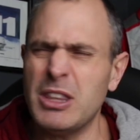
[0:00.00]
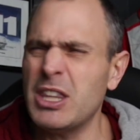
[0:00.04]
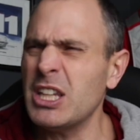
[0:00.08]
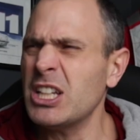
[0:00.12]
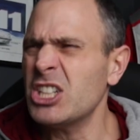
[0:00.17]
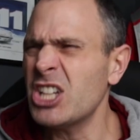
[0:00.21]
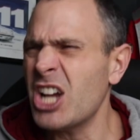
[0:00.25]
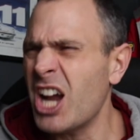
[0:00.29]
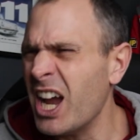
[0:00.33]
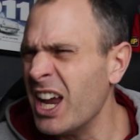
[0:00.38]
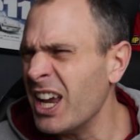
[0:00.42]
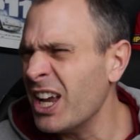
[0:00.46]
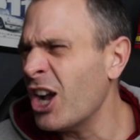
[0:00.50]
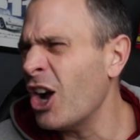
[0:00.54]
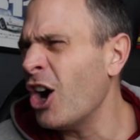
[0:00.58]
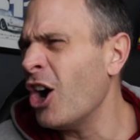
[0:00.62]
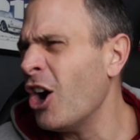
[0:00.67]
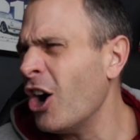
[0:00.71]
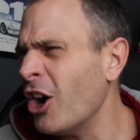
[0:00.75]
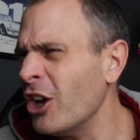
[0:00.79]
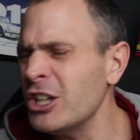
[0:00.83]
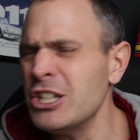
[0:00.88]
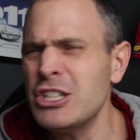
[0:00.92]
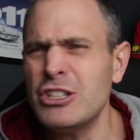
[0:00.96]
The
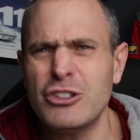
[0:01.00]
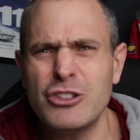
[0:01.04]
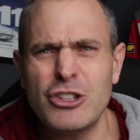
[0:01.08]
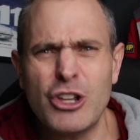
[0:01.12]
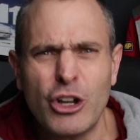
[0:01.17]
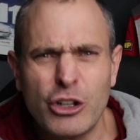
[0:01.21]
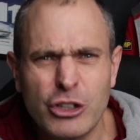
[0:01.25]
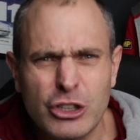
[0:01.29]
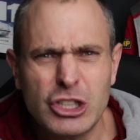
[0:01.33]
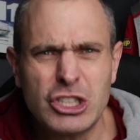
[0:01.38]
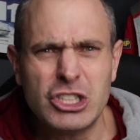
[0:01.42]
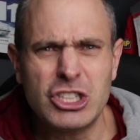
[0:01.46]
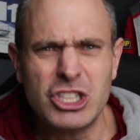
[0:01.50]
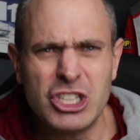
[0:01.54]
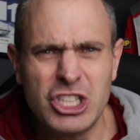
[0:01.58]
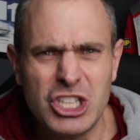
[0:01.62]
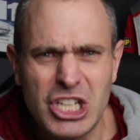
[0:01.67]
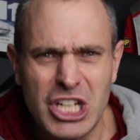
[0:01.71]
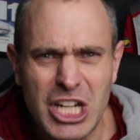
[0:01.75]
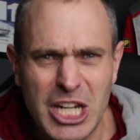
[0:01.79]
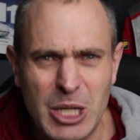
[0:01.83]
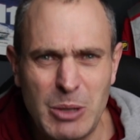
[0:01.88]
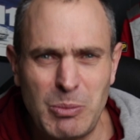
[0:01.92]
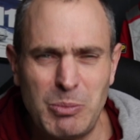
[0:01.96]
Taycan is not
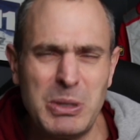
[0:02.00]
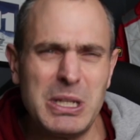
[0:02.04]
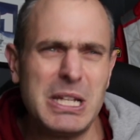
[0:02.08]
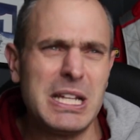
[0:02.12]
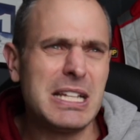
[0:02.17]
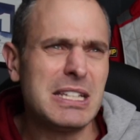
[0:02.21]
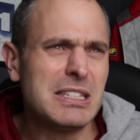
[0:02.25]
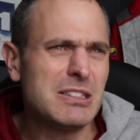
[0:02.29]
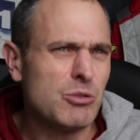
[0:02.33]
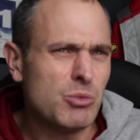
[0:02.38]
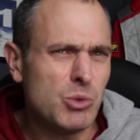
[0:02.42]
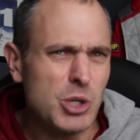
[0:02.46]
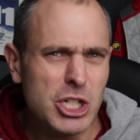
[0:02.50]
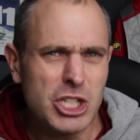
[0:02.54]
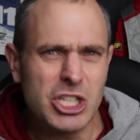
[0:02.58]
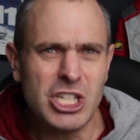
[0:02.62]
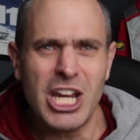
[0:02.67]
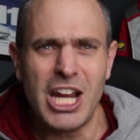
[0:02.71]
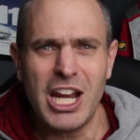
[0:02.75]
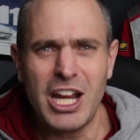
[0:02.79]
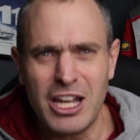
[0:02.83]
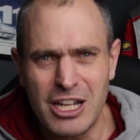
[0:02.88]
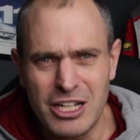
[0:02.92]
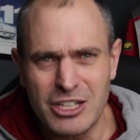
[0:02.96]
cheap, it is
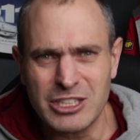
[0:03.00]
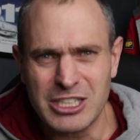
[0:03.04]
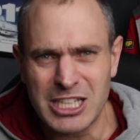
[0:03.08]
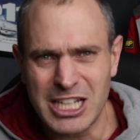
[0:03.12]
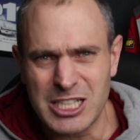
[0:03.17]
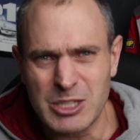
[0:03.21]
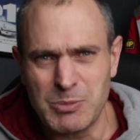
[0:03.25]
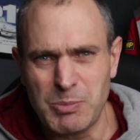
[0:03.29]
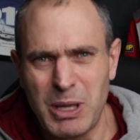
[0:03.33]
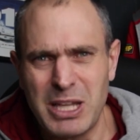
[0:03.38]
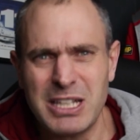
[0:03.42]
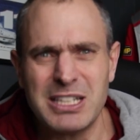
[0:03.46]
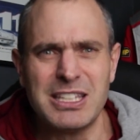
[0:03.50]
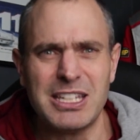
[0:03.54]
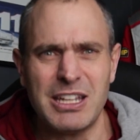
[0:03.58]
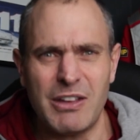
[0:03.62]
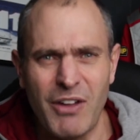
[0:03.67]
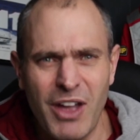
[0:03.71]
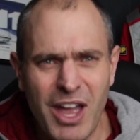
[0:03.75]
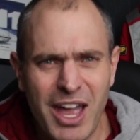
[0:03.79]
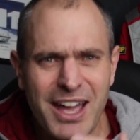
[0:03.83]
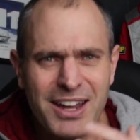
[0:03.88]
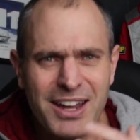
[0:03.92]
ridiculously expensive.